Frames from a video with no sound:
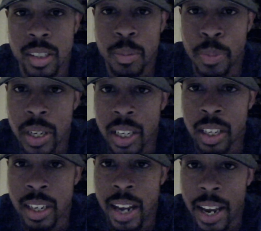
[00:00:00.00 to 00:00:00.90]

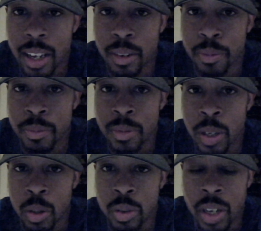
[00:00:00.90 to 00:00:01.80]
speaking negative,
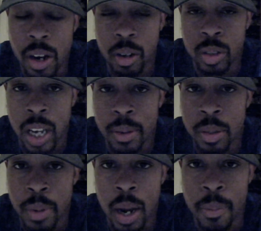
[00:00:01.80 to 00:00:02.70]

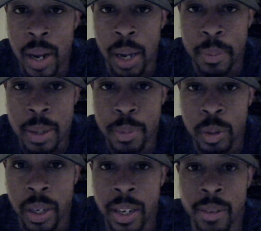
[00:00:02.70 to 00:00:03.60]
stereotypes about black
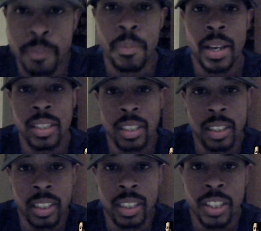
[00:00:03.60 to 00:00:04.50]
people and
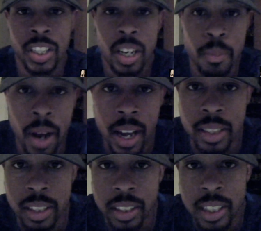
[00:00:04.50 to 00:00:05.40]
basically
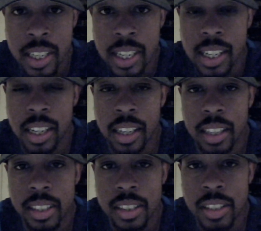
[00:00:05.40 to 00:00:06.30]
legitimizing
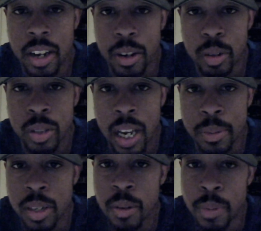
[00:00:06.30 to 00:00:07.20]

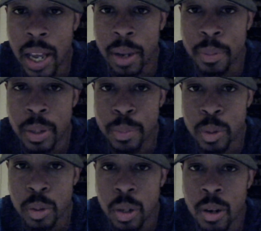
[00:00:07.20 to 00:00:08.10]
stereotypes of black
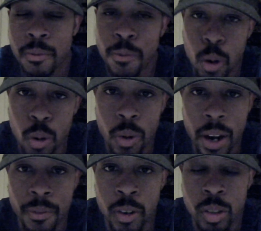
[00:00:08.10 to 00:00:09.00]
people for
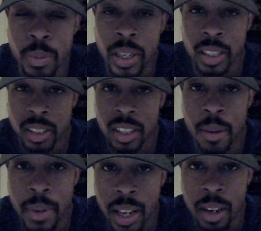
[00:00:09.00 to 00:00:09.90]
white folks because it's
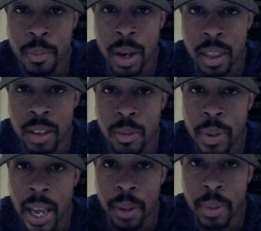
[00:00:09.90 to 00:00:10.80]
coming out of the mouth of a
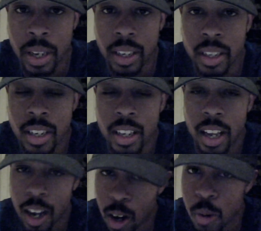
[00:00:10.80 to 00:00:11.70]
black man.
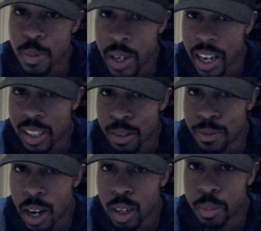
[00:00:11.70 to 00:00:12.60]
Hope you guys
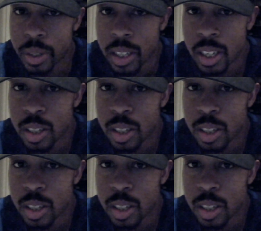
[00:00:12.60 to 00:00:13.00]
can follow me.